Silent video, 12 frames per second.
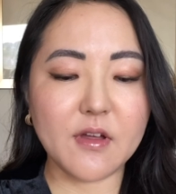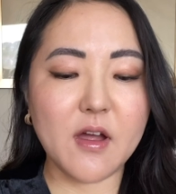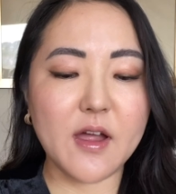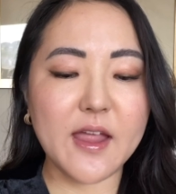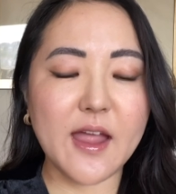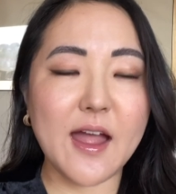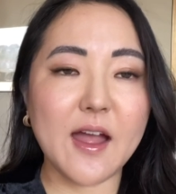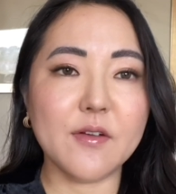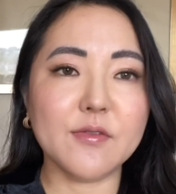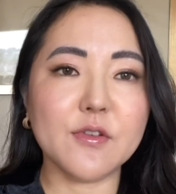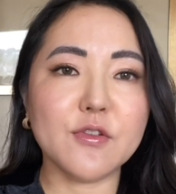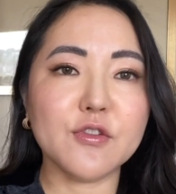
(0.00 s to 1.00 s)
I
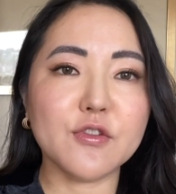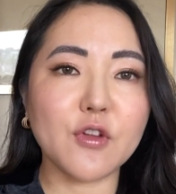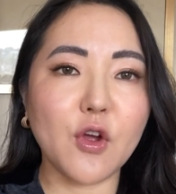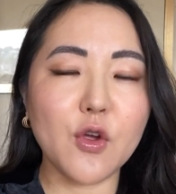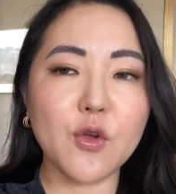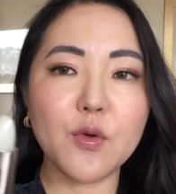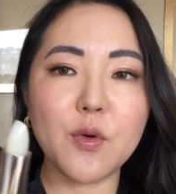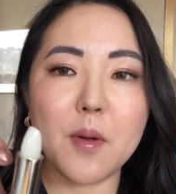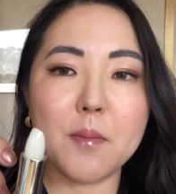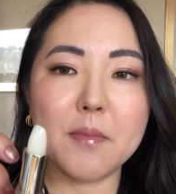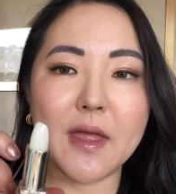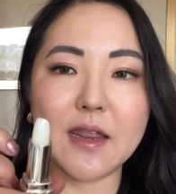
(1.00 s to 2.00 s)
have so
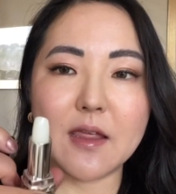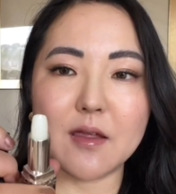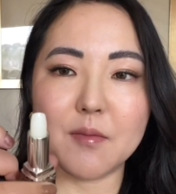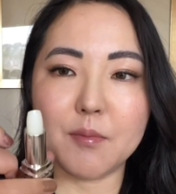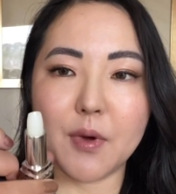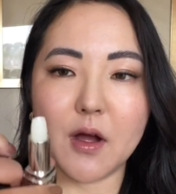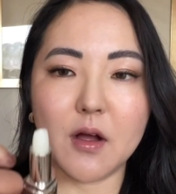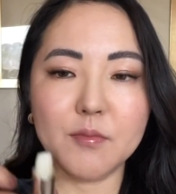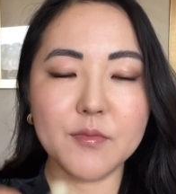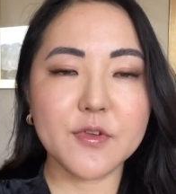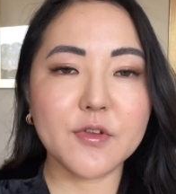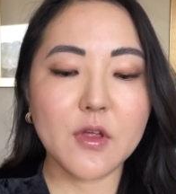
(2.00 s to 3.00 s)
many
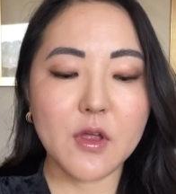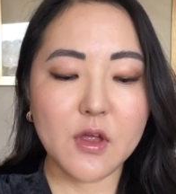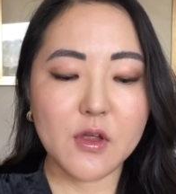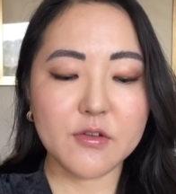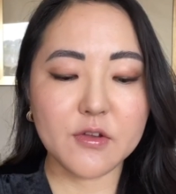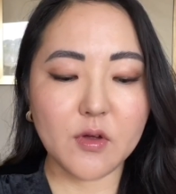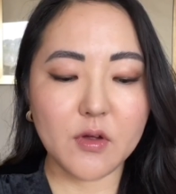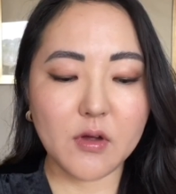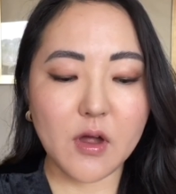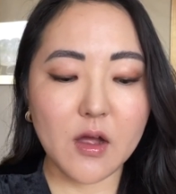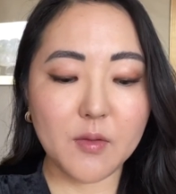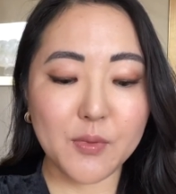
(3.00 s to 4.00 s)
balms. So
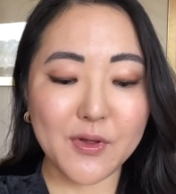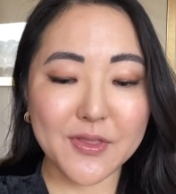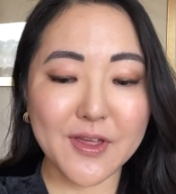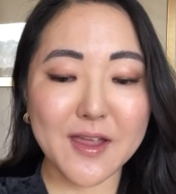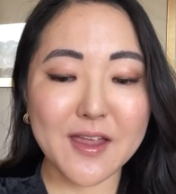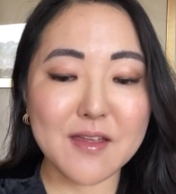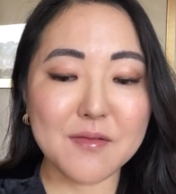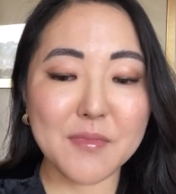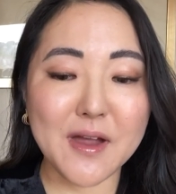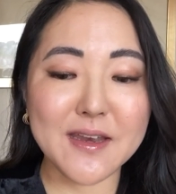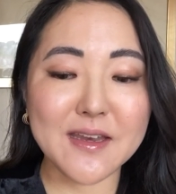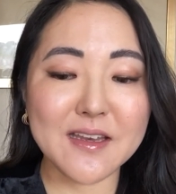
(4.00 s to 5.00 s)
I'll put that in
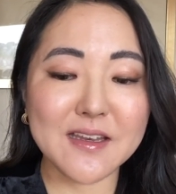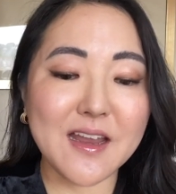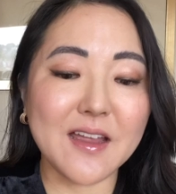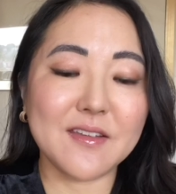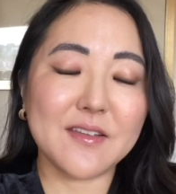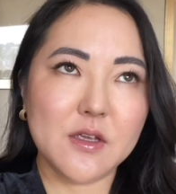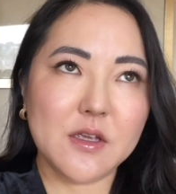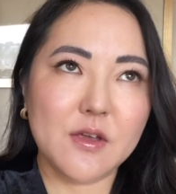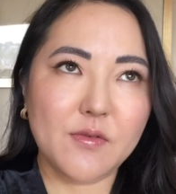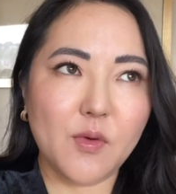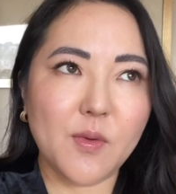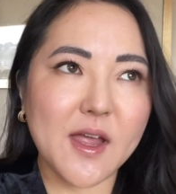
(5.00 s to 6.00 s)
my next
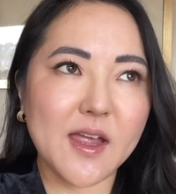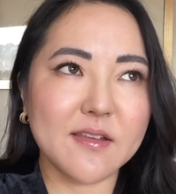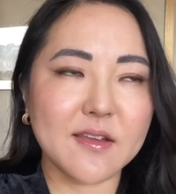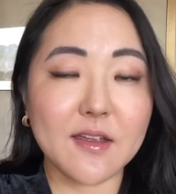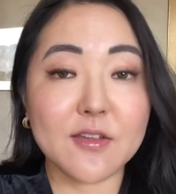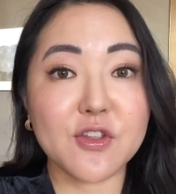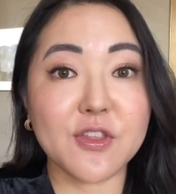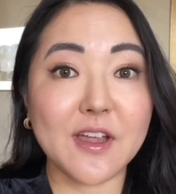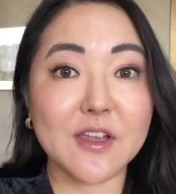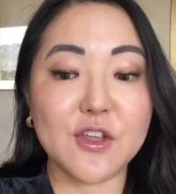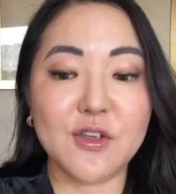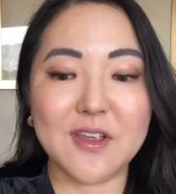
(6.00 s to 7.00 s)
giveaway /
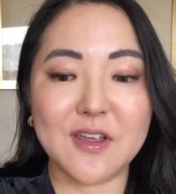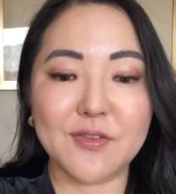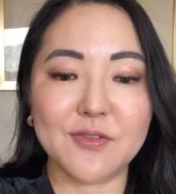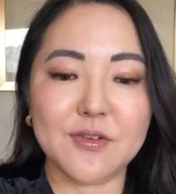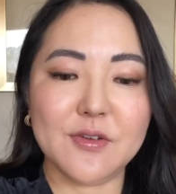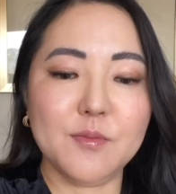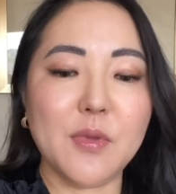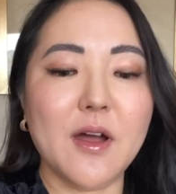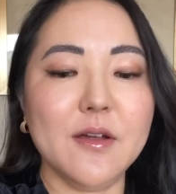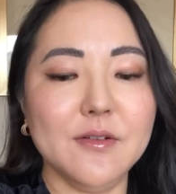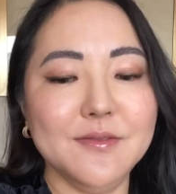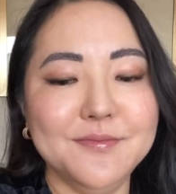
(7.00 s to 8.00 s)
thank you gift
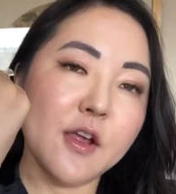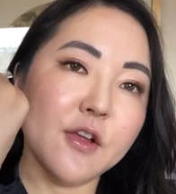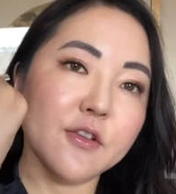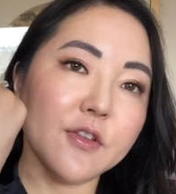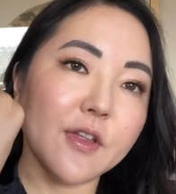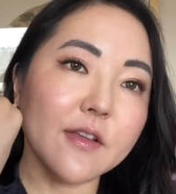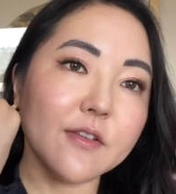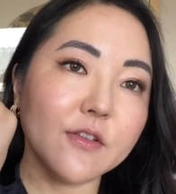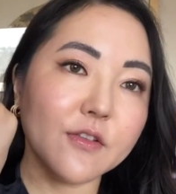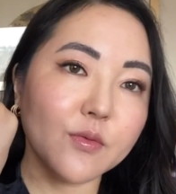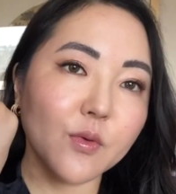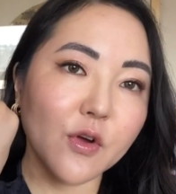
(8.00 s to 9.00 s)
pile. So that's a
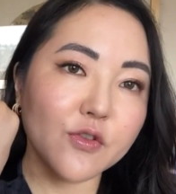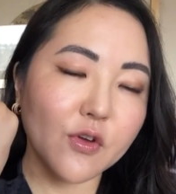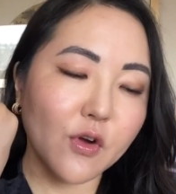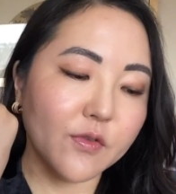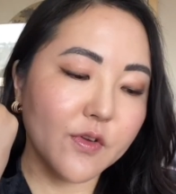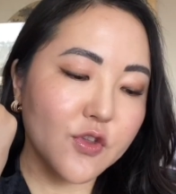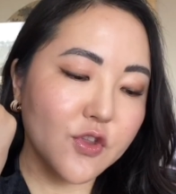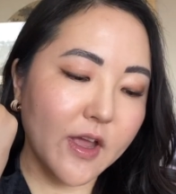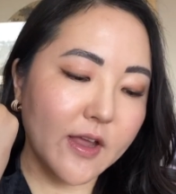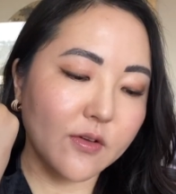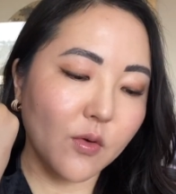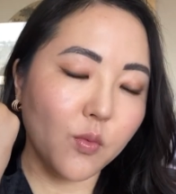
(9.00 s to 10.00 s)
swatch of
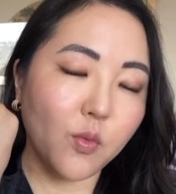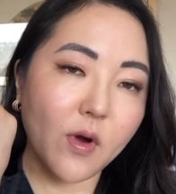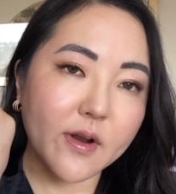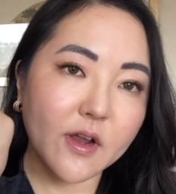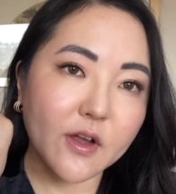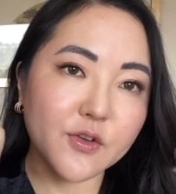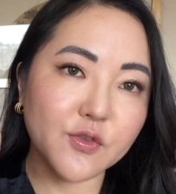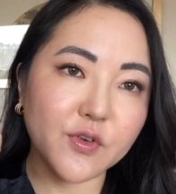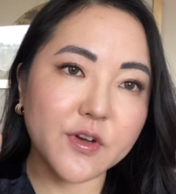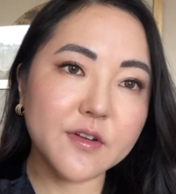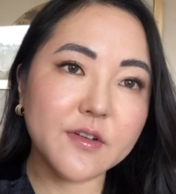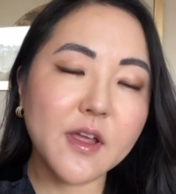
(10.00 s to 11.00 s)
shade
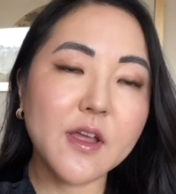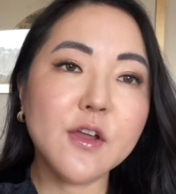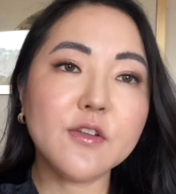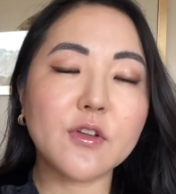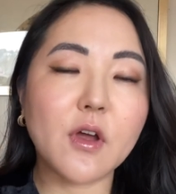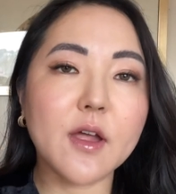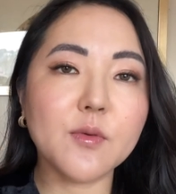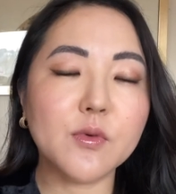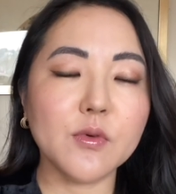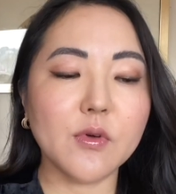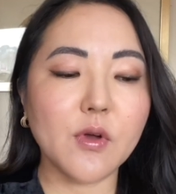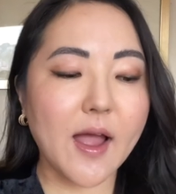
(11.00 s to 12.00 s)
100. So I
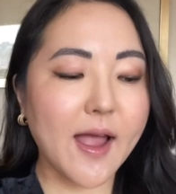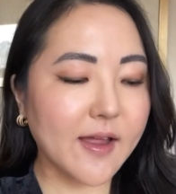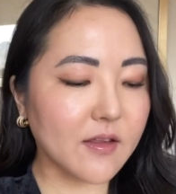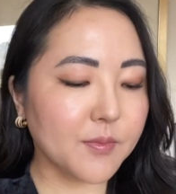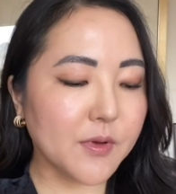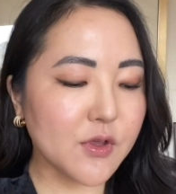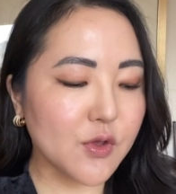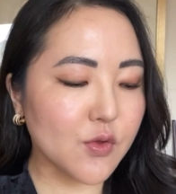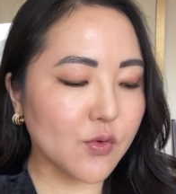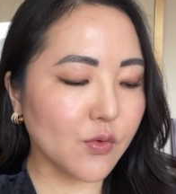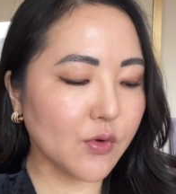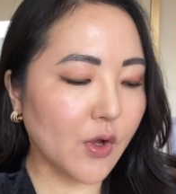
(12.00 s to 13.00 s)
will, as per
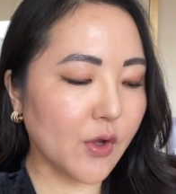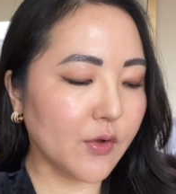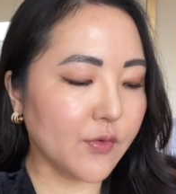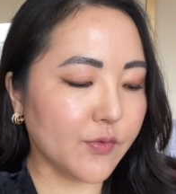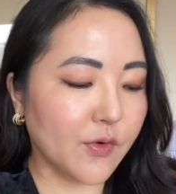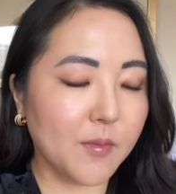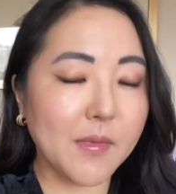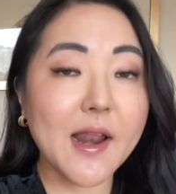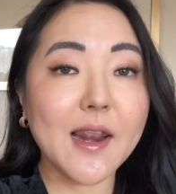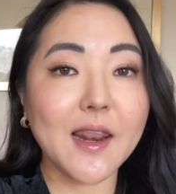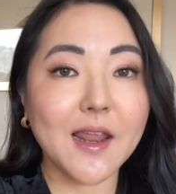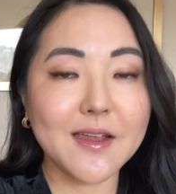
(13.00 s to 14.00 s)
usual, go from
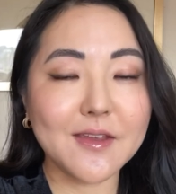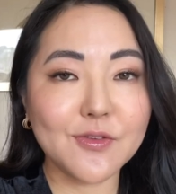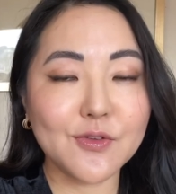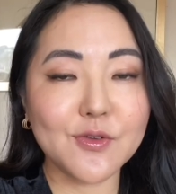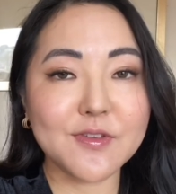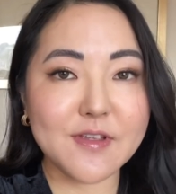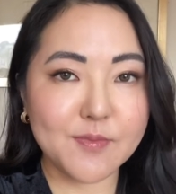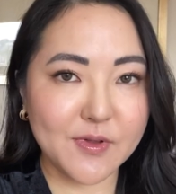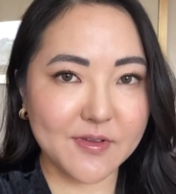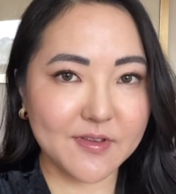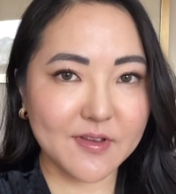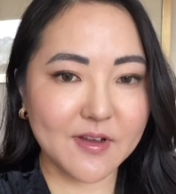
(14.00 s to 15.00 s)
light to
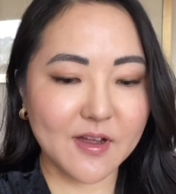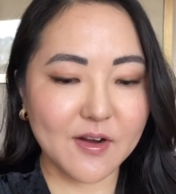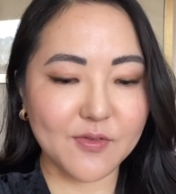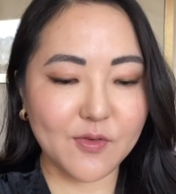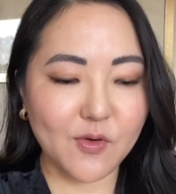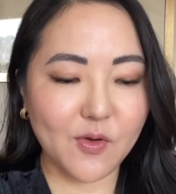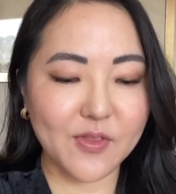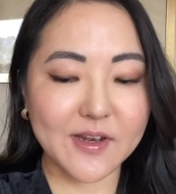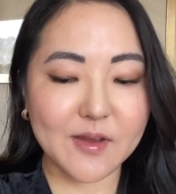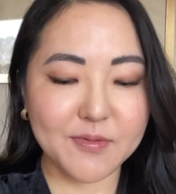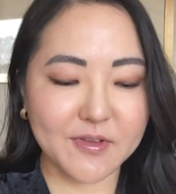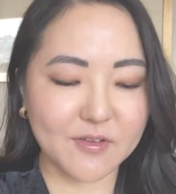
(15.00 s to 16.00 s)
deepest colour for the
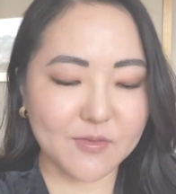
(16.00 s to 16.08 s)
lipstick